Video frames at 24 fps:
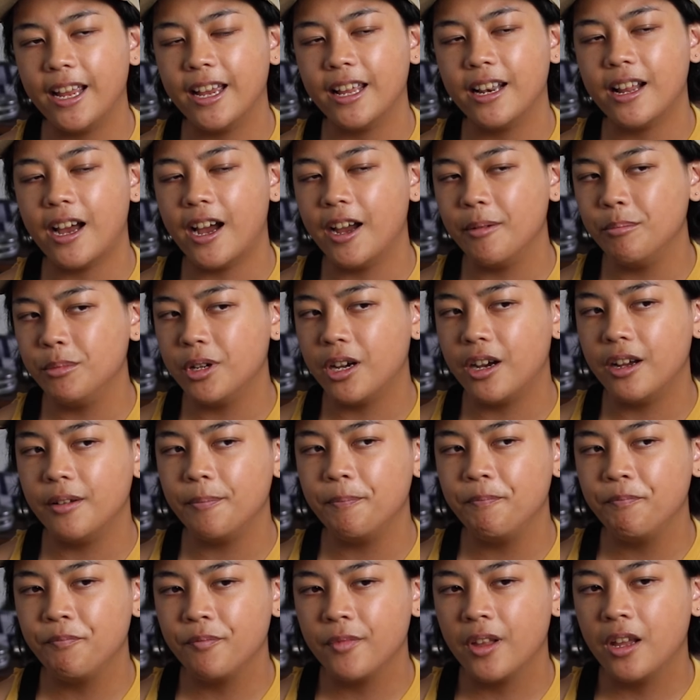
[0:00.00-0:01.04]
and I'm not
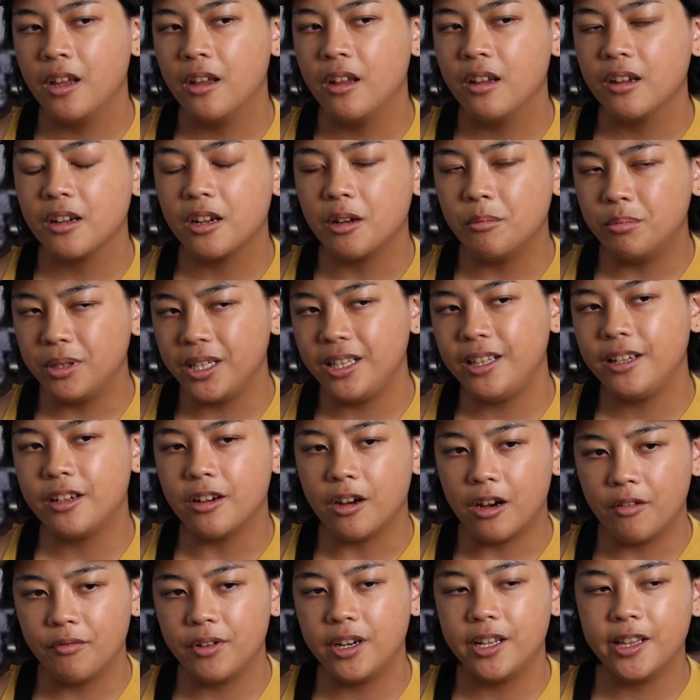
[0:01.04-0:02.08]
completely
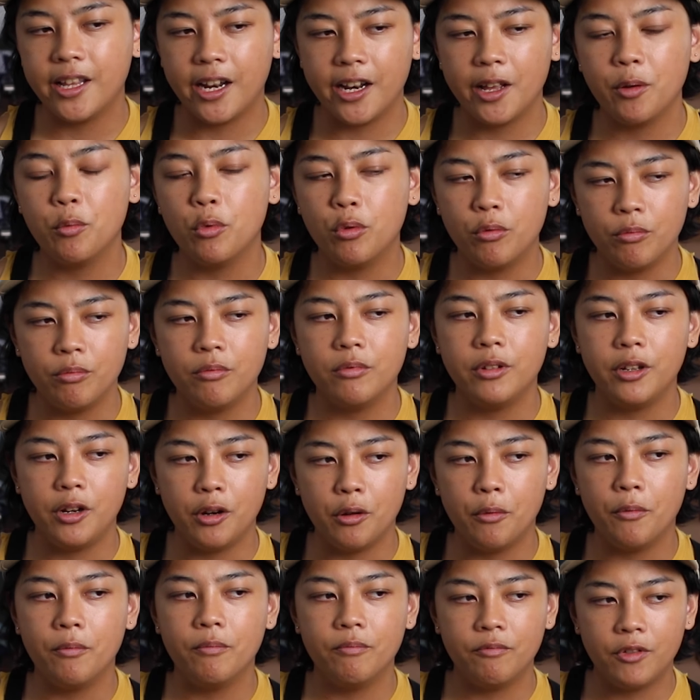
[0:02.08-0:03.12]
confident that I won't, you
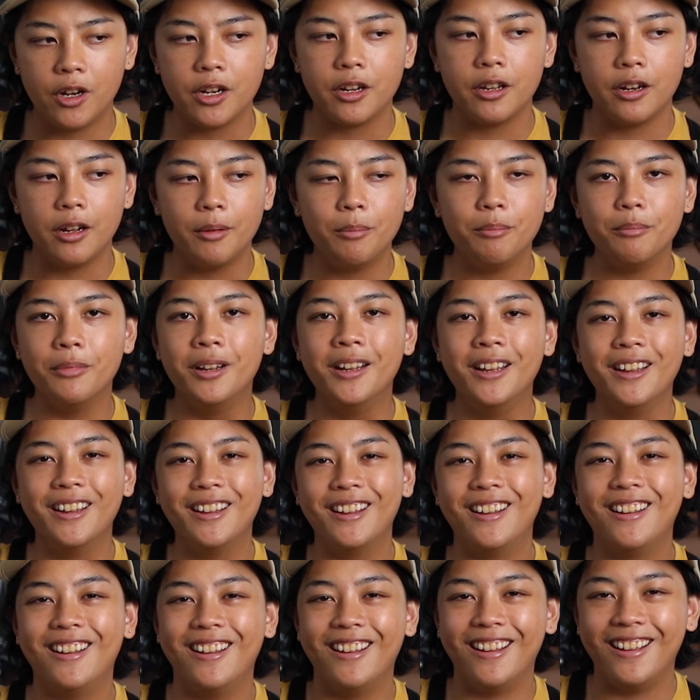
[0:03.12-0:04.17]
know, fuck it up.
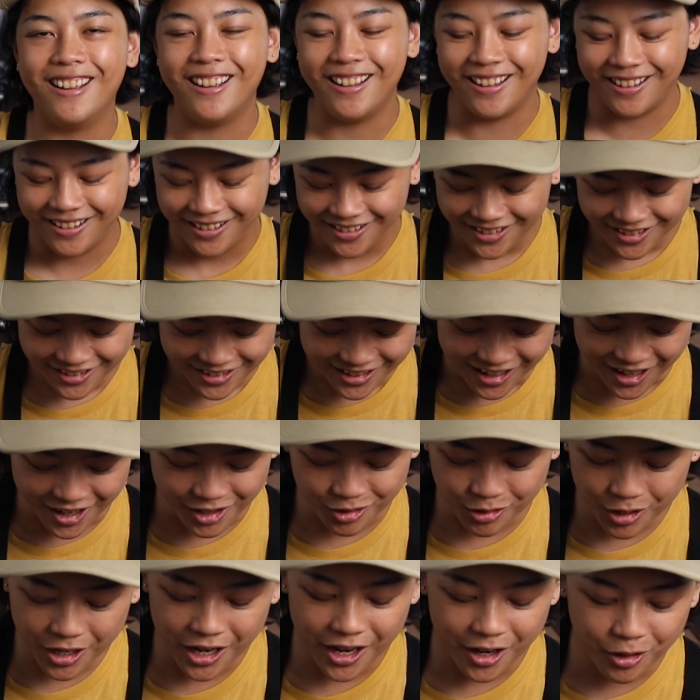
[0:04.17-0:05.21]
I
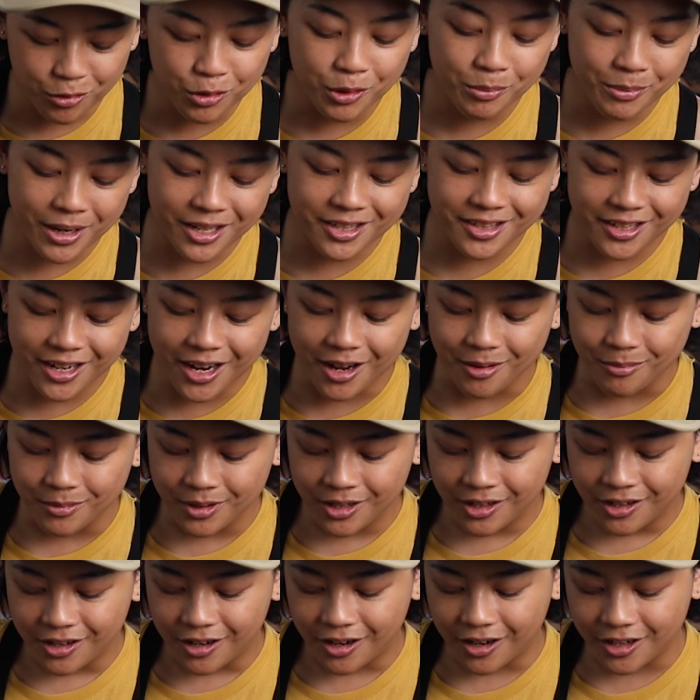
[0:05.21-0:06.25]
don't want to mess it up,
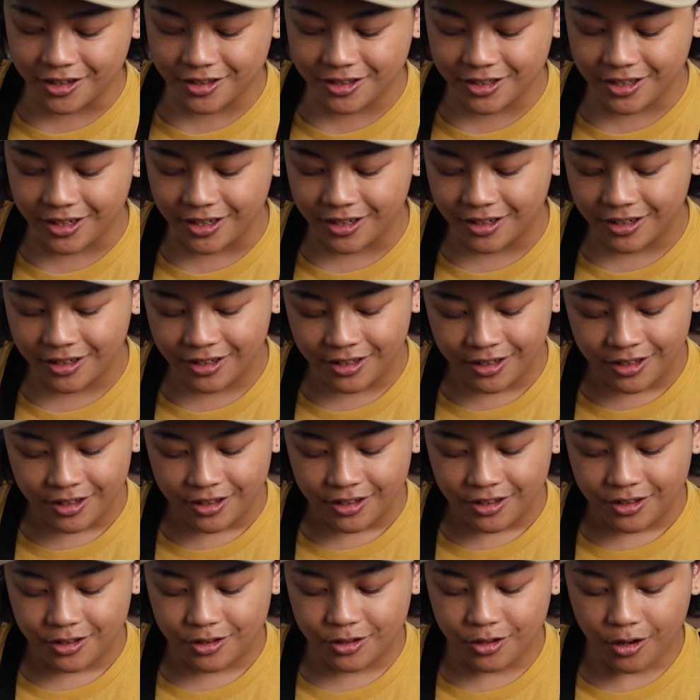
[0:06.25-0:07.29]
honestly.
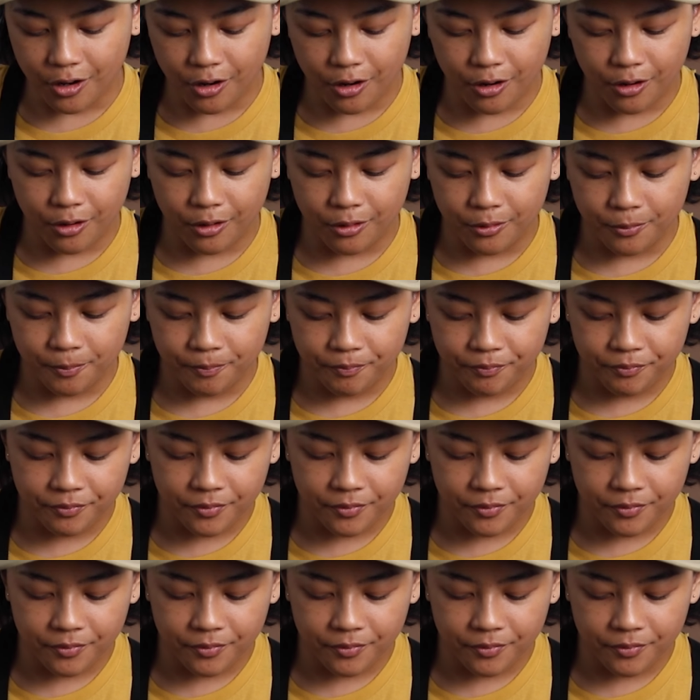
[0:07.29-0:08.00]
So,